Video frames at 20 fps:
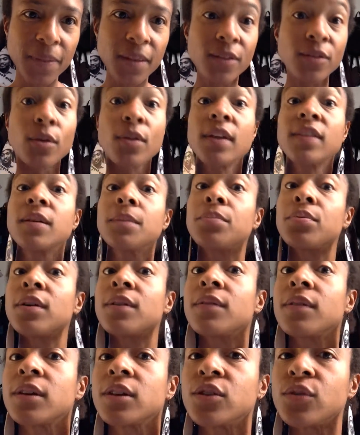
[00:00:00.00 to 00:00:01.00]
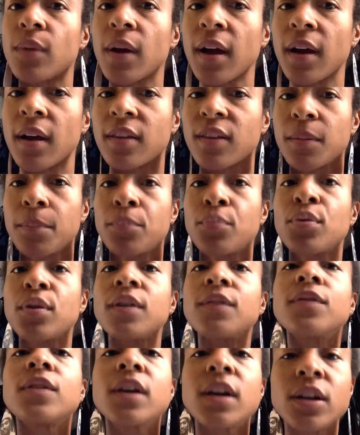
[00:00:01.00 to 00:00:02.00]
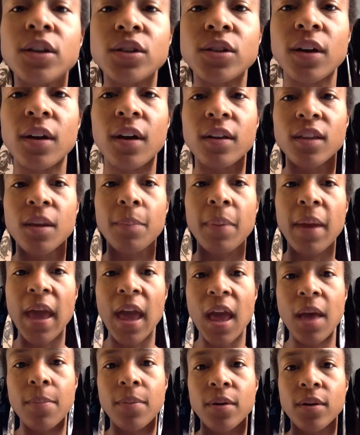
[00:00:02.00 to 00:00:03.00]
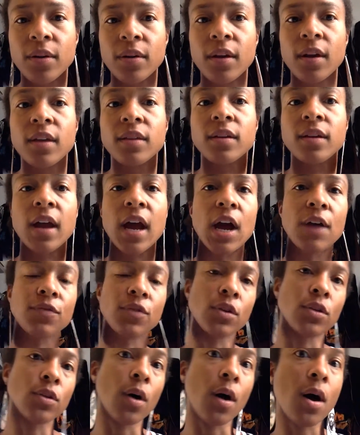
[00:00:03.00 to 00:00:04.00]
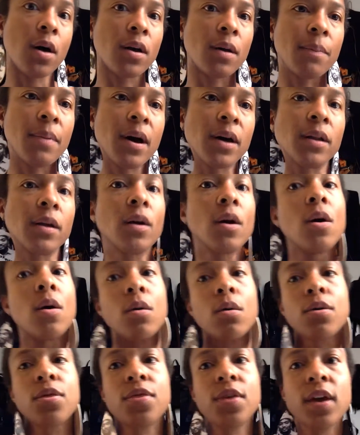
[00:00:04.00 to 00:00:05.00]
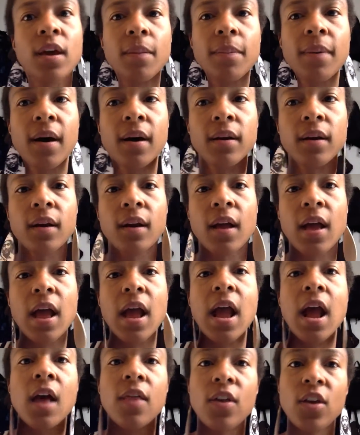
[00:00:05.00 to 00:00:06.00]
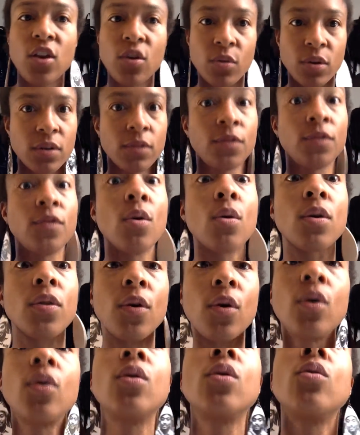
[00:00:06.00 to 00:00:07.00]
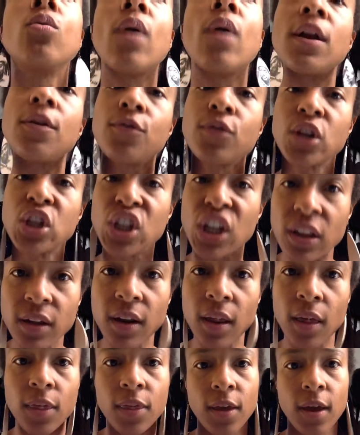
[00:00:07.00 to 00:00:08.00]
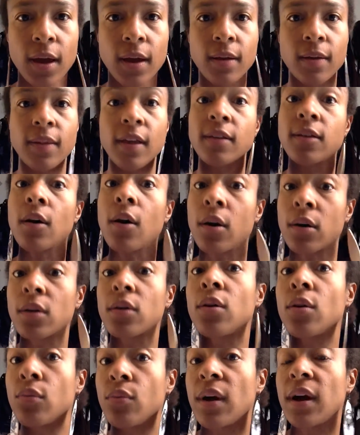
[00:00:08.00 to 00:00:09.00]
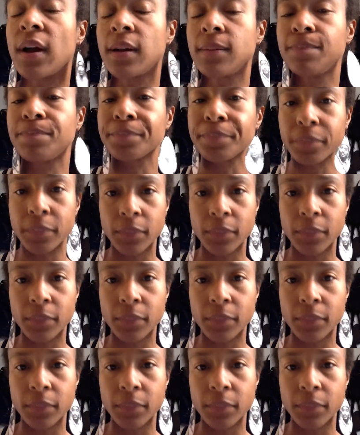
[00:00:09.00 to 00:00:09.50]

So that's a privilege, right? It's a privilege to be able to not have to talk about it or think about it. And then you can invoke the whole white fragility thing, and that's an article written